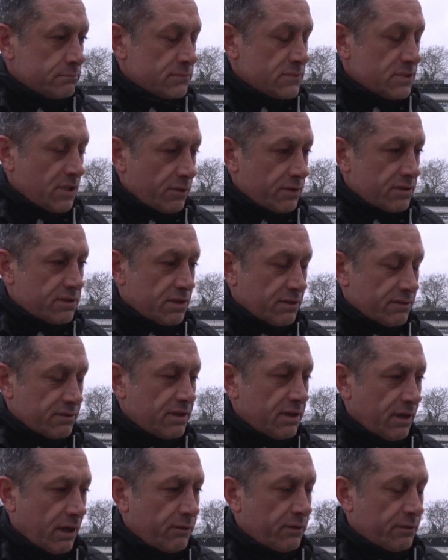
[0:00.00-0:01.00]
So,
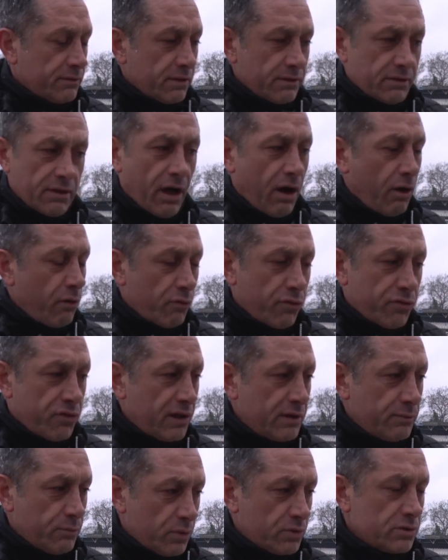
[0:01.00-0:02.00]
the whole
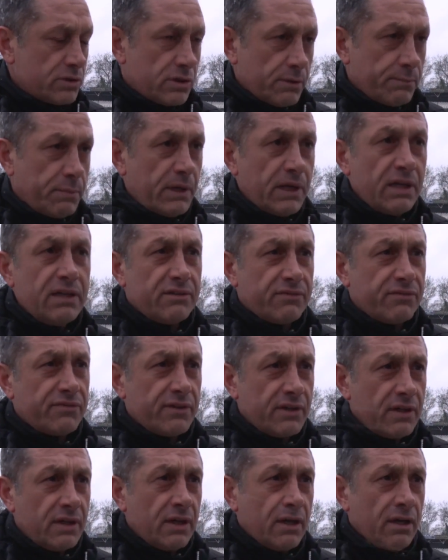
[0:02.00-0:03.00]
thing was the
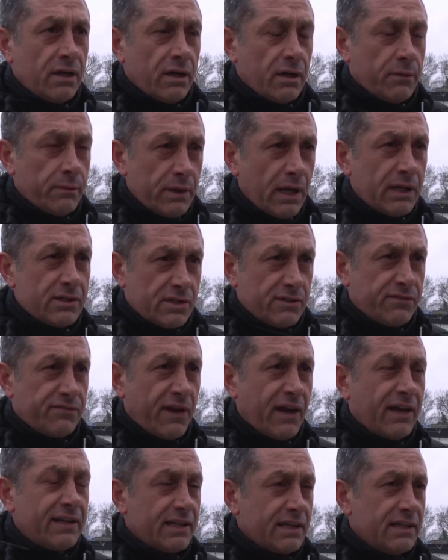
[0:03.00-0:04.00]
belief. We actually
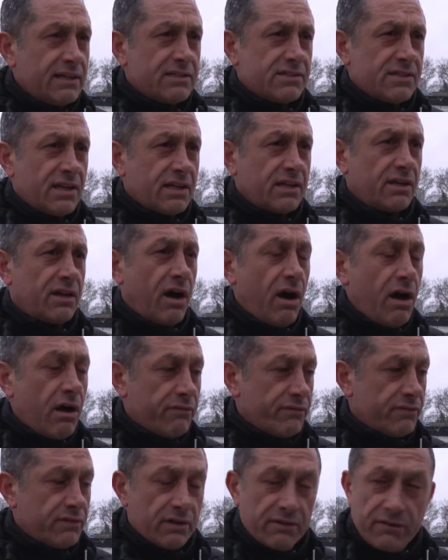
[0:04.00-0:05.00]
found it in the second
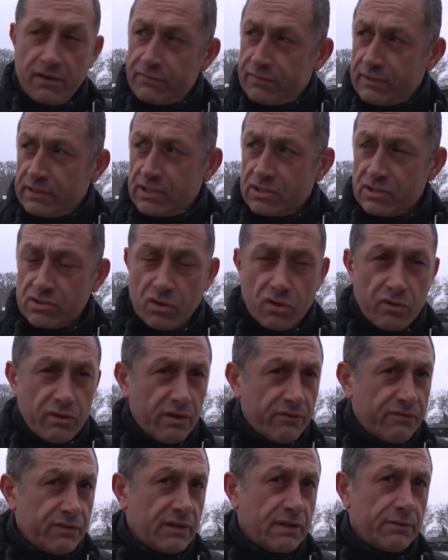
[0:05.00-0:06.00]
half, and I think you saw
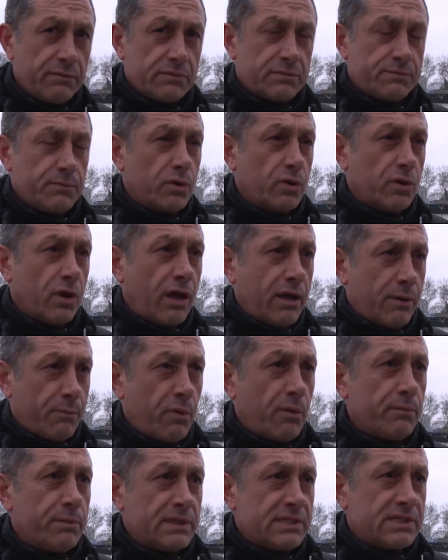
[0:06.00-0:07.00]
it. I think it was more like the
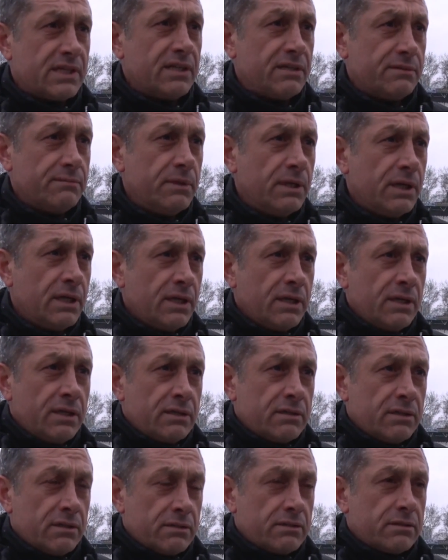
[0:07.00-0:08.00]
Bromley team
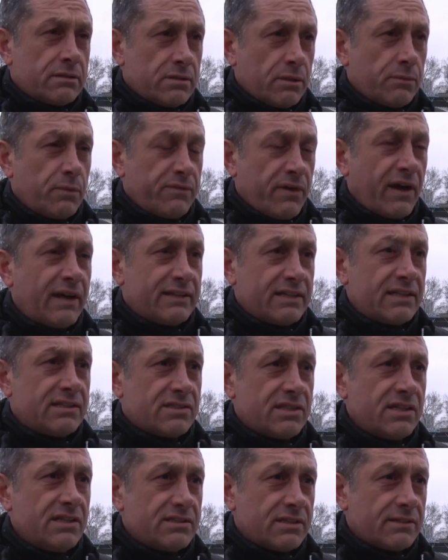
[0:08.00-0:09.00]
that we've had
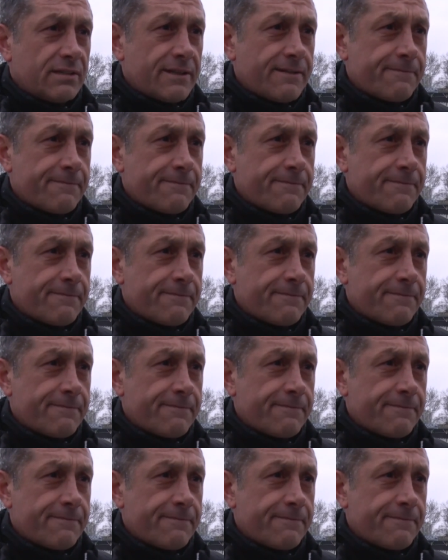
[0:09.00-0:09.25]
this season.